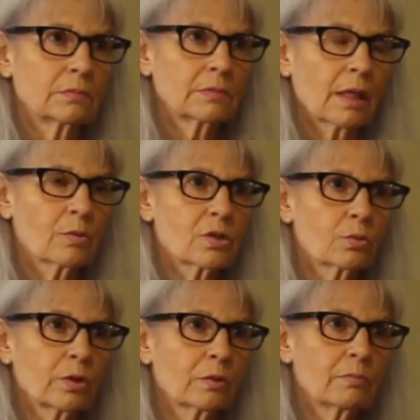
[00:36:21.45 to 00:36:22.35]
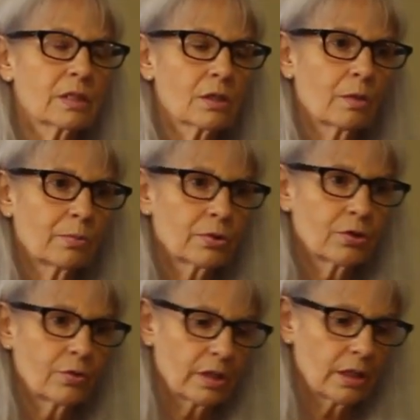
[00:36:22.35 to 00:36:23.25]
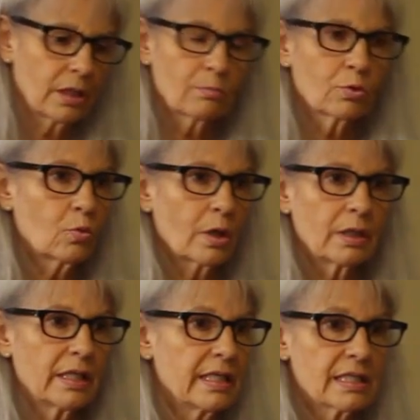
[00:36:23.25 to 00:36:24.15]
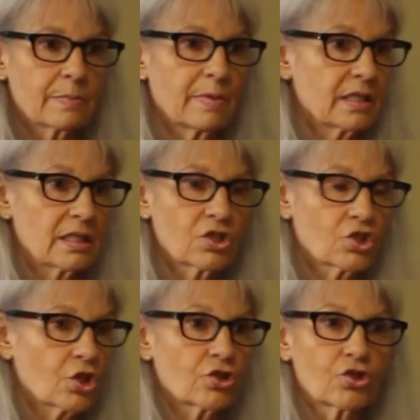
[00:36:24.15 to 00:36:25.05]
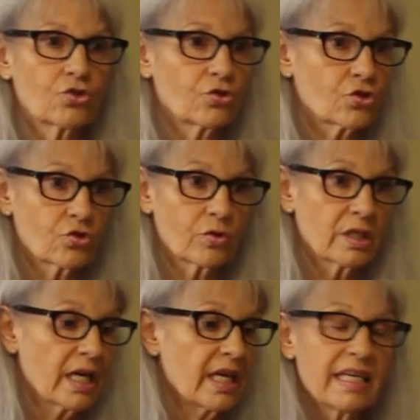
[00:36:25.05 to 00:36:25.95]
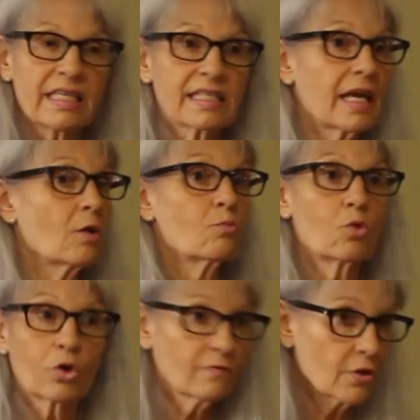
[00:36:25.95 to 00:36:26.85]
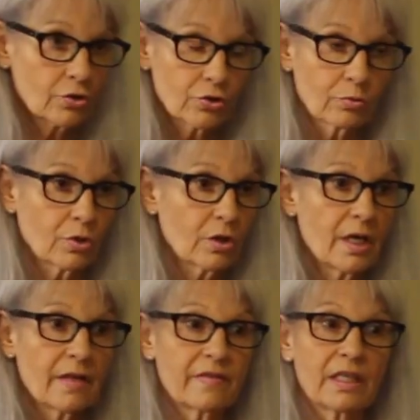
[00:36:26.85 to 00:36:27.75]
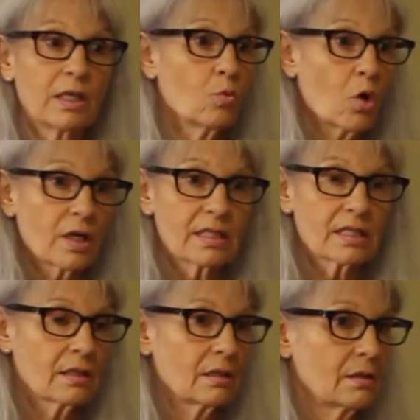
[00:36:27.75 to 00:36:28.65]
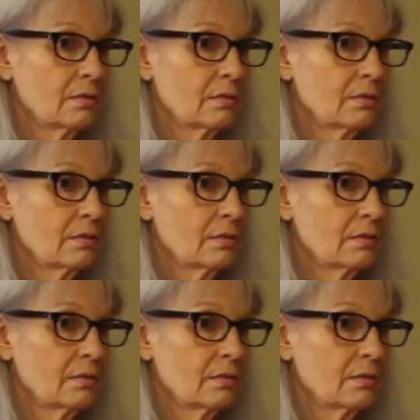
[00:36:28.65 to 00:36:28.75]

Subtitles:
That was a real missed opportunity. Number one, he is being discharged to the street. He is now more vulnerable than he was